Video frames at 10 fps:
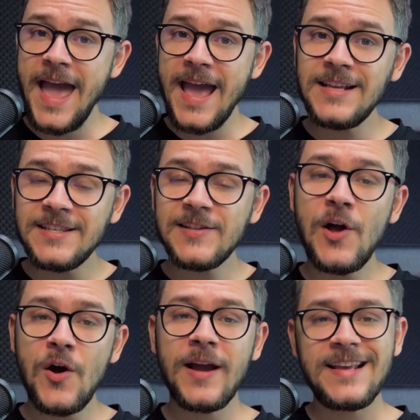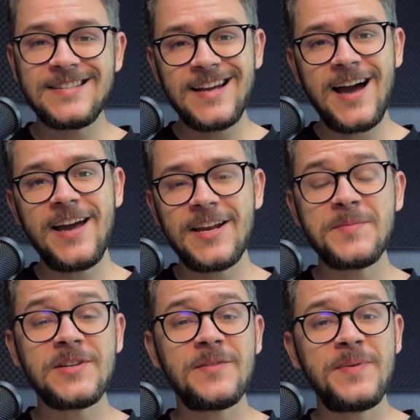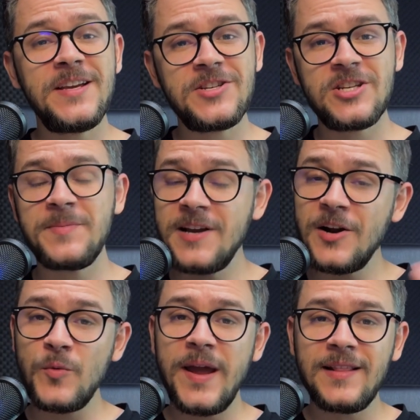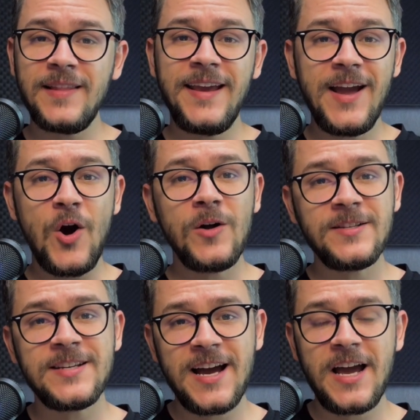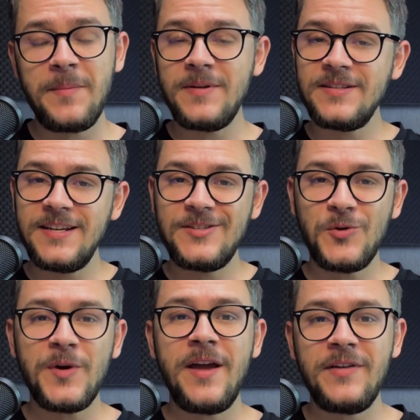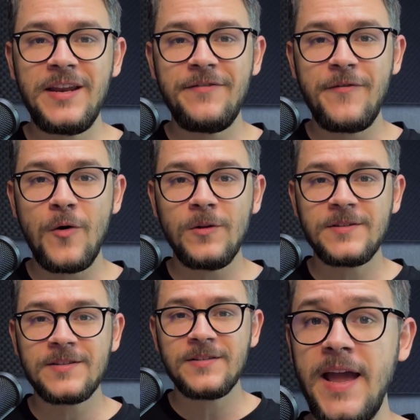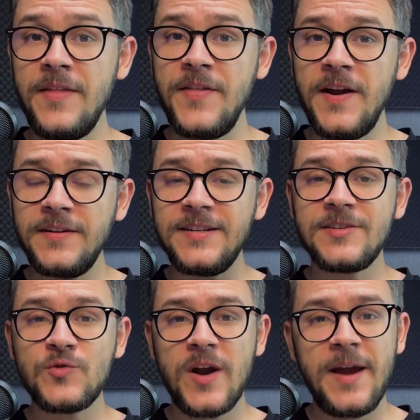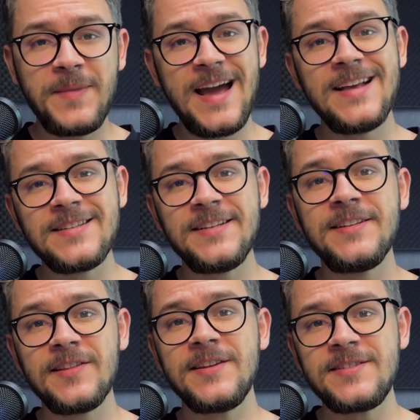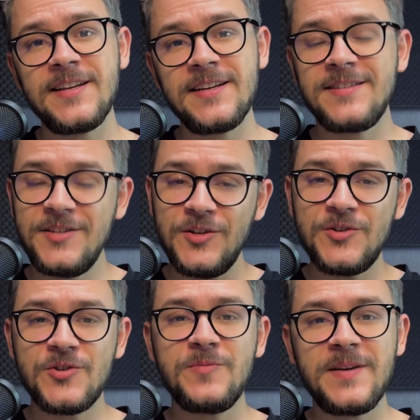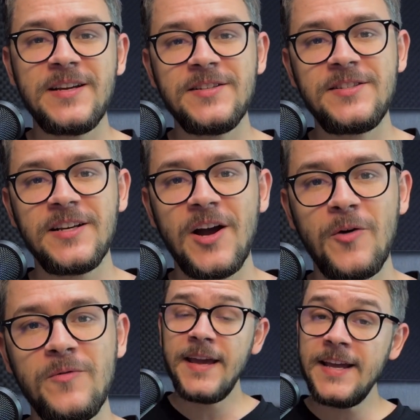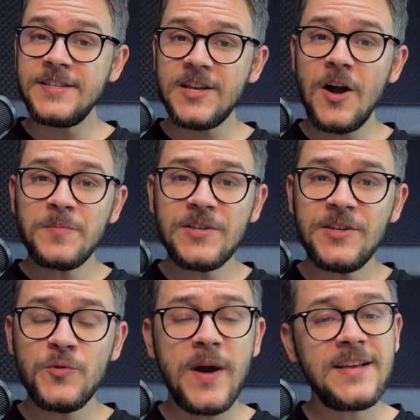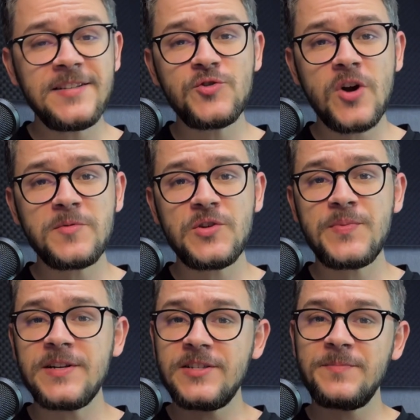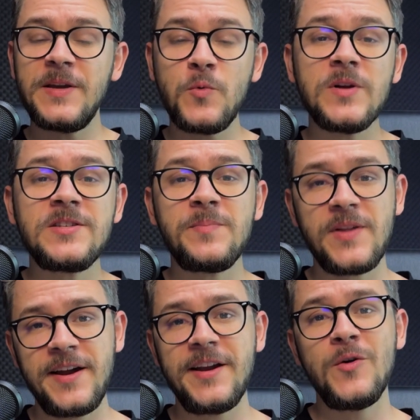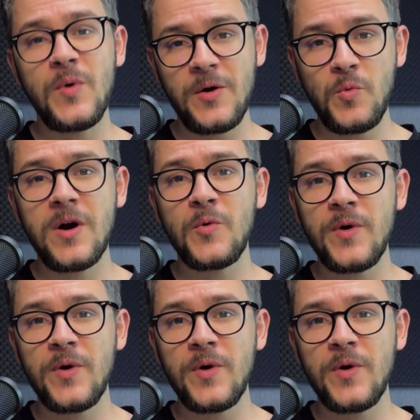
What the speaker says: As long as the items are being shipped correctly, on time, they don't have any faults, and they're described as in the listings, you should be good to go. It's up to you as a dropshipper to pick what supplier you want to work